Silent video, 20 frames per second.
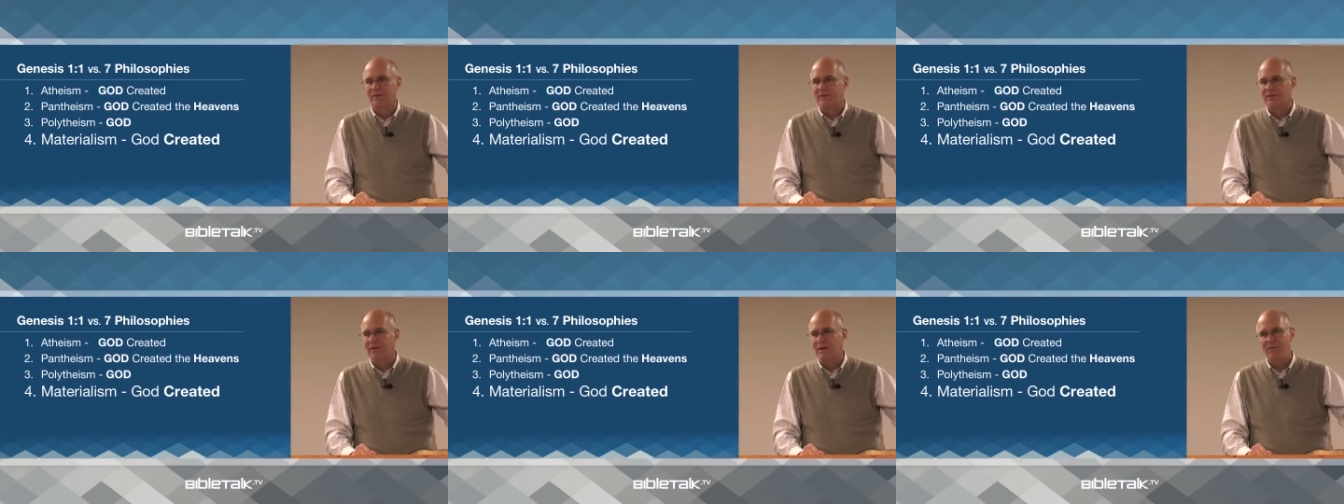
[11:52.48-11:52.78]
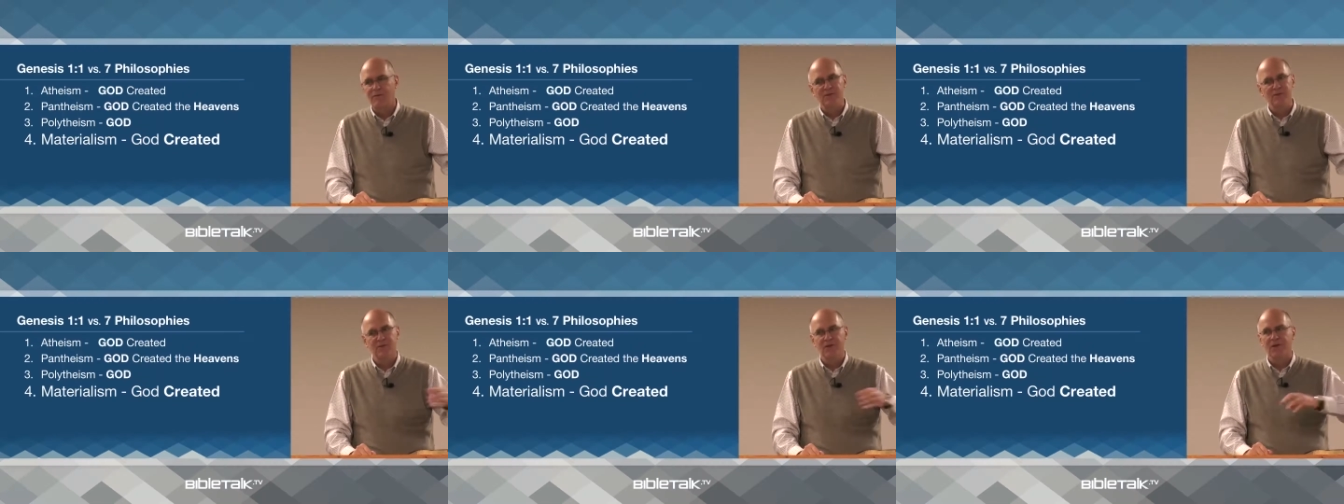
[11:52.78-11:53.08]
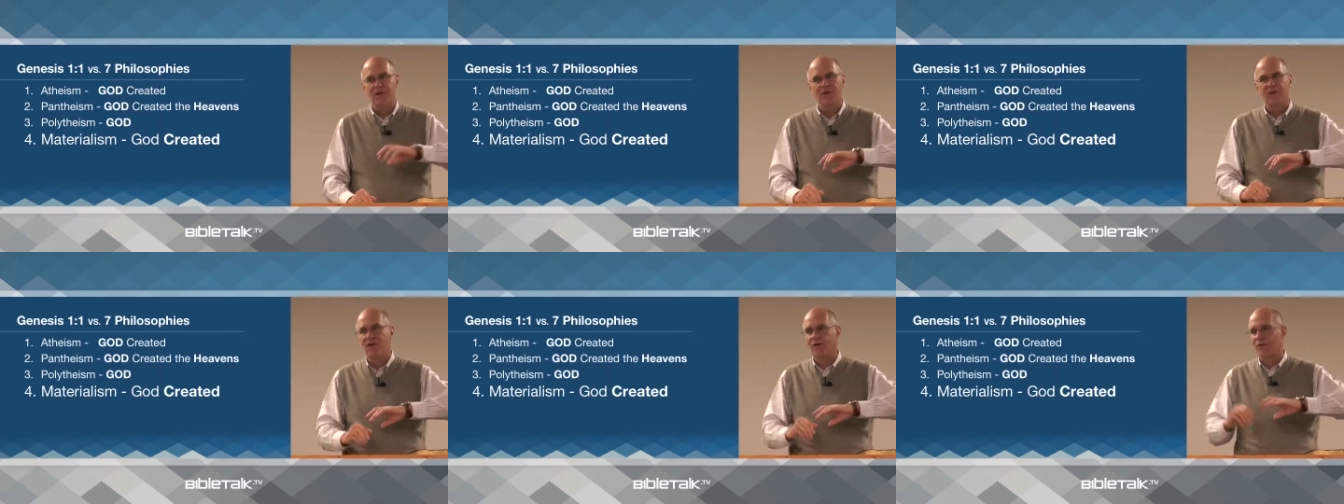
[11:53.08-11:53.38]
The heavens
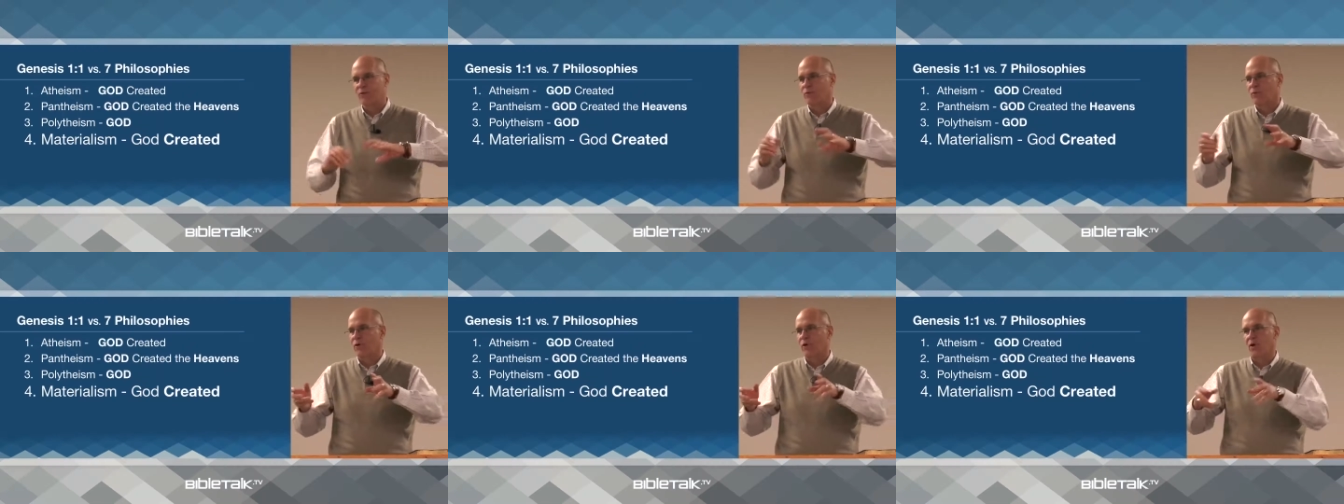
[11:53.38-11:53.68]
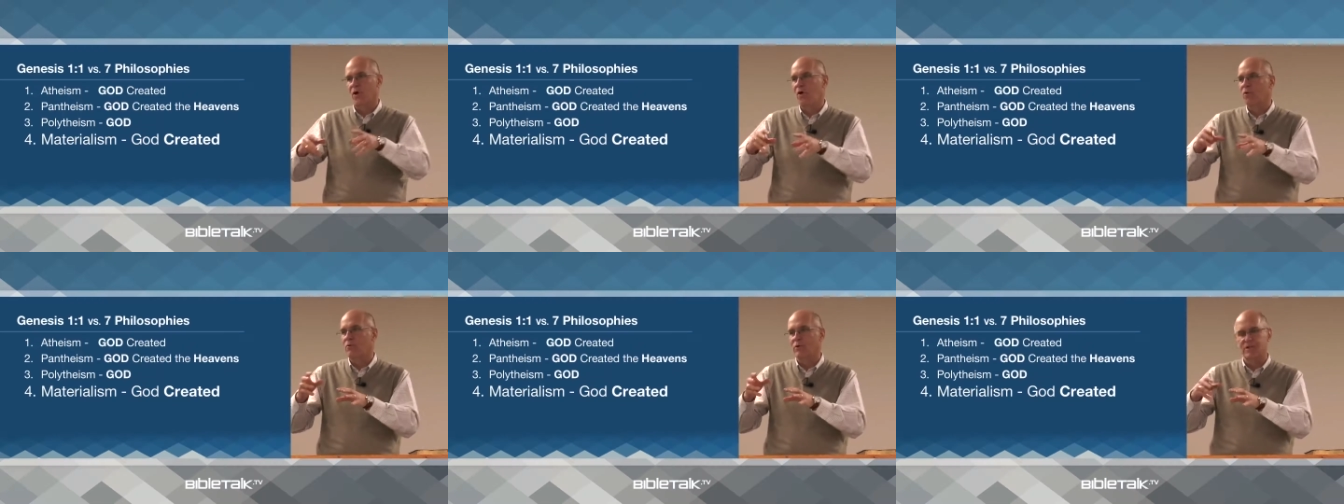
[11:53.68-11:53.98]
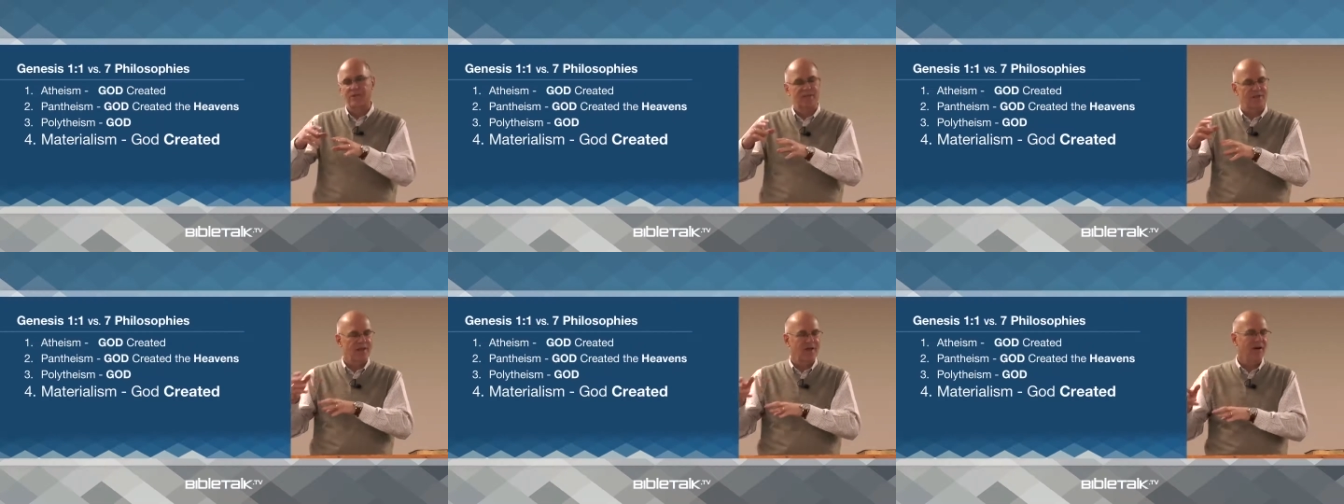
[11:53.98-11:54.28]
and the earth weren't
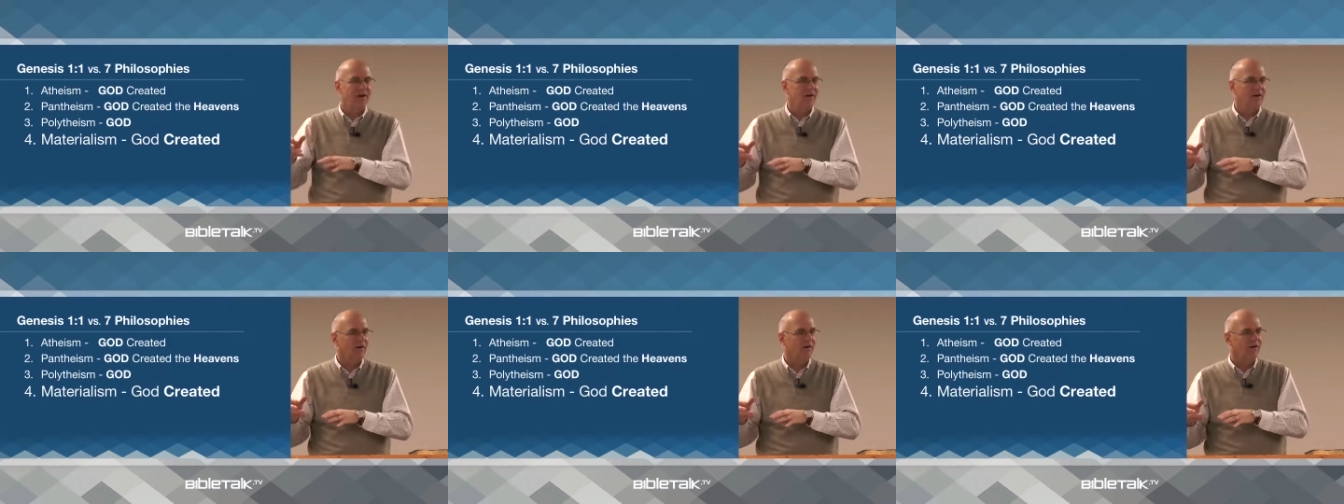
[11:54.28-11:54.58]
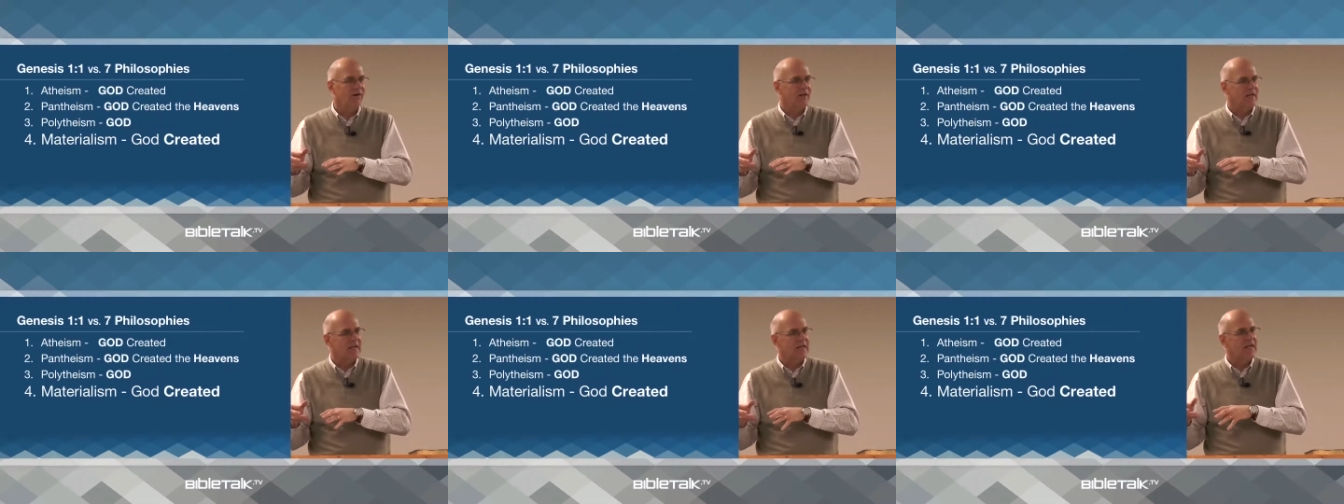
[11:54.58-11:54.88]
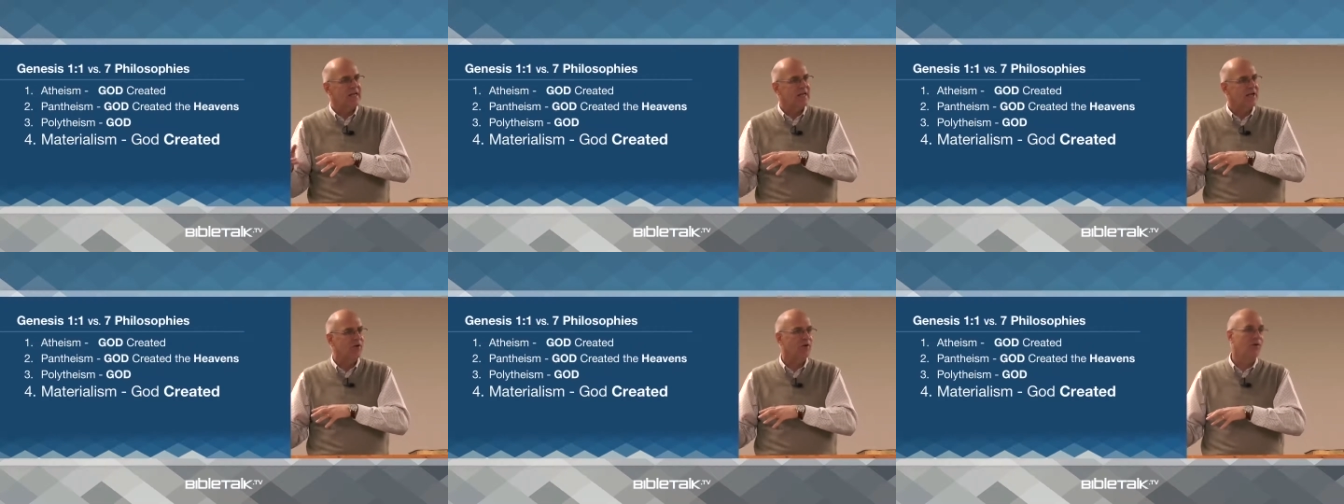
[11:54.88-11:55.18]
always there.
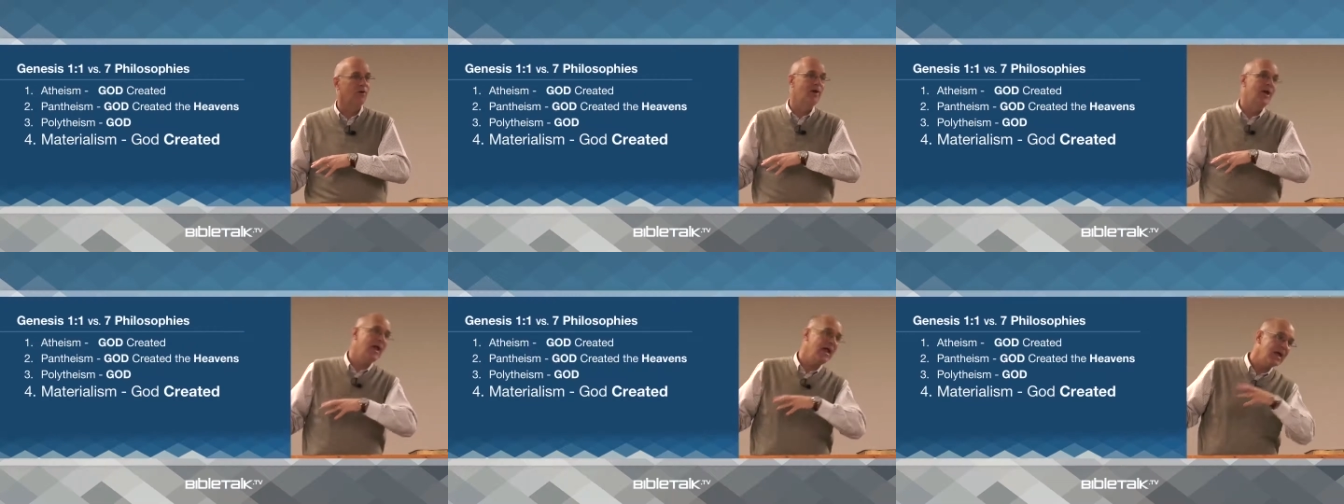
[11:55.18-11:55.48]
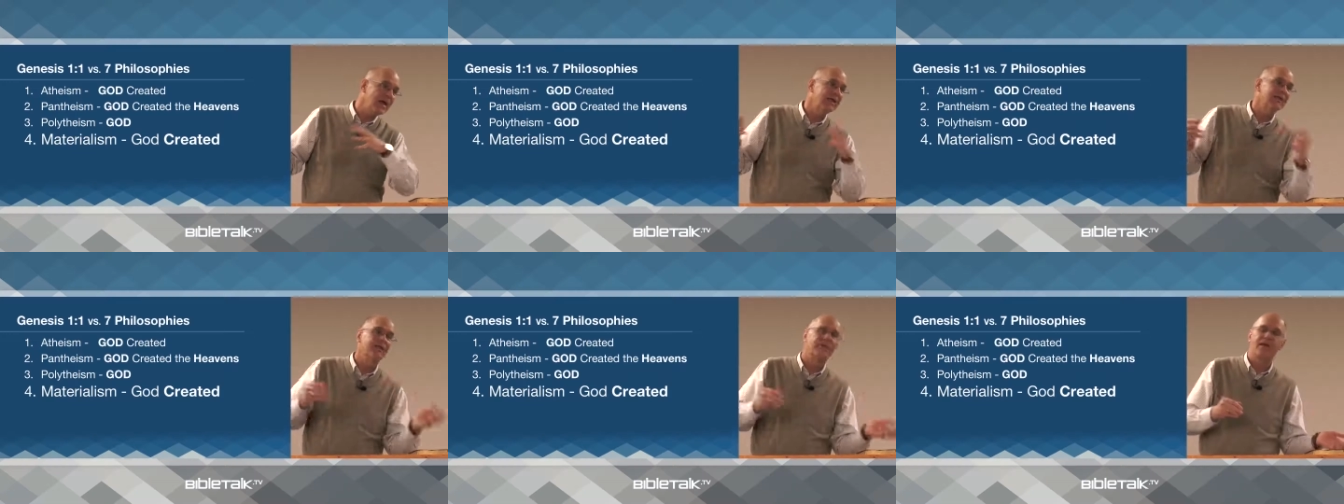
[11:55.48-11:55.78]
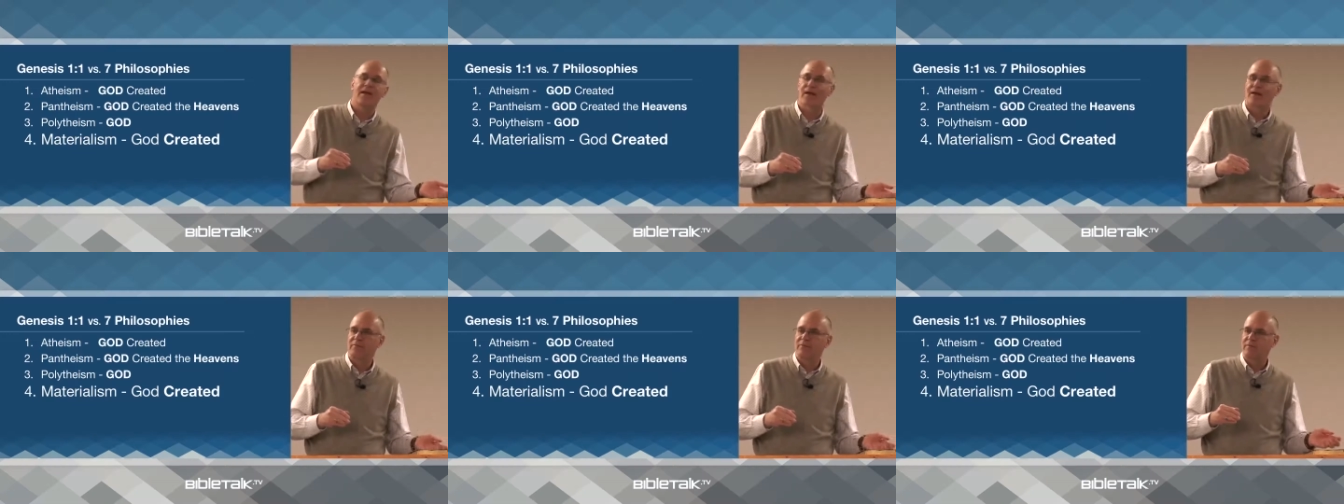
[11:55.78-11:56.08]
He created
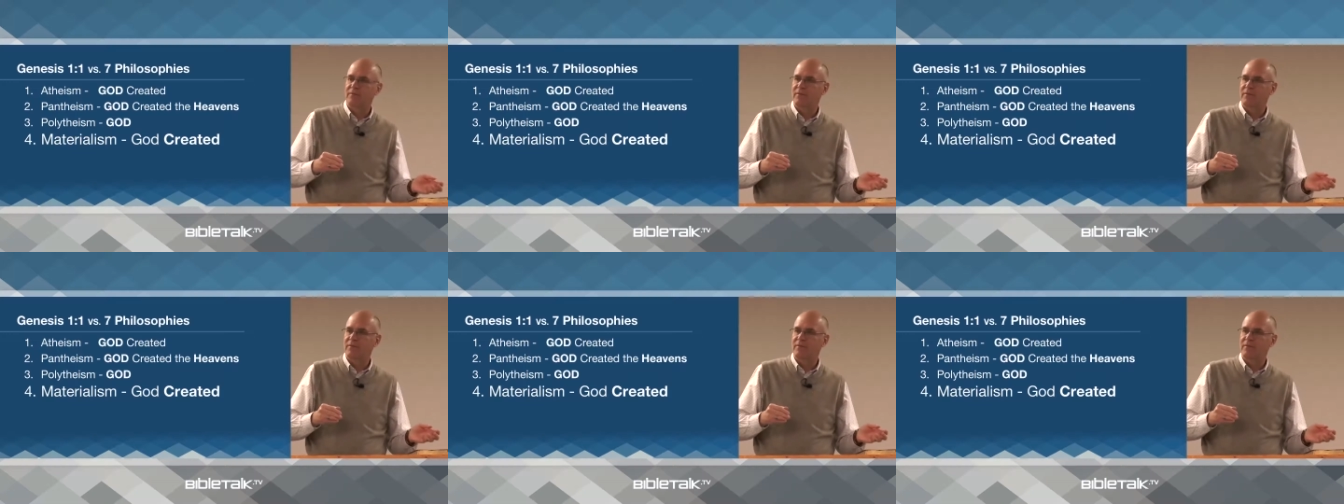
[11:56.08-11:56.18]
them.